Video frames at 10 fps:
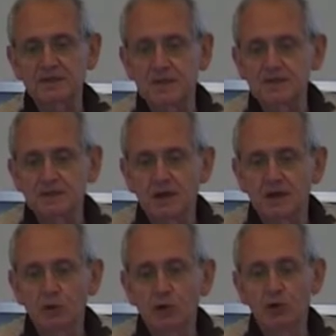says,
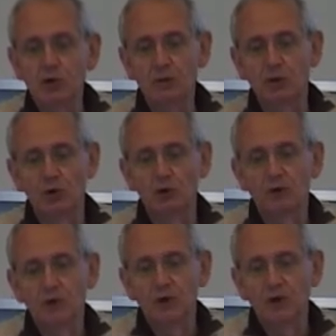call upon
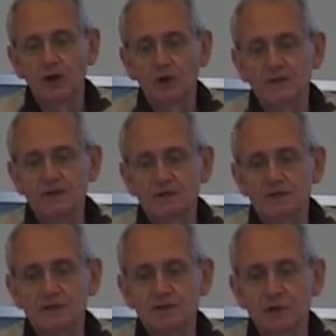
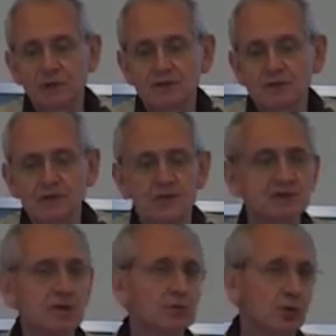ancillary services as
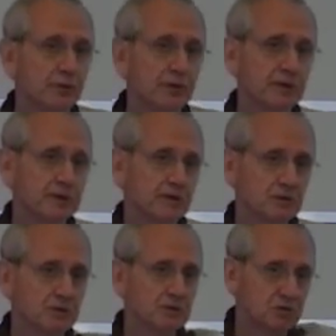appropriate.
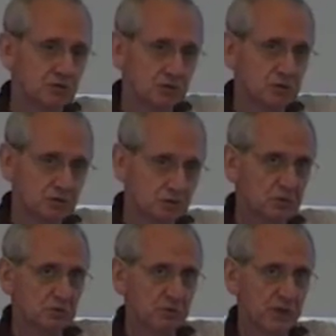You
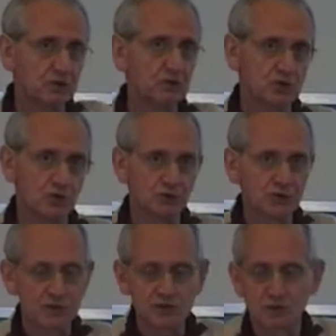make use of
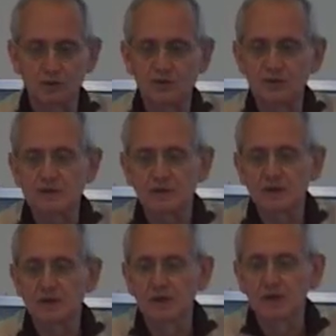these services.
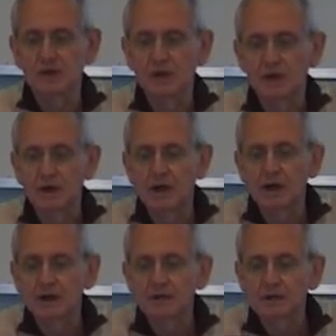
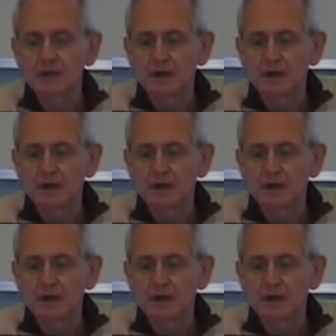And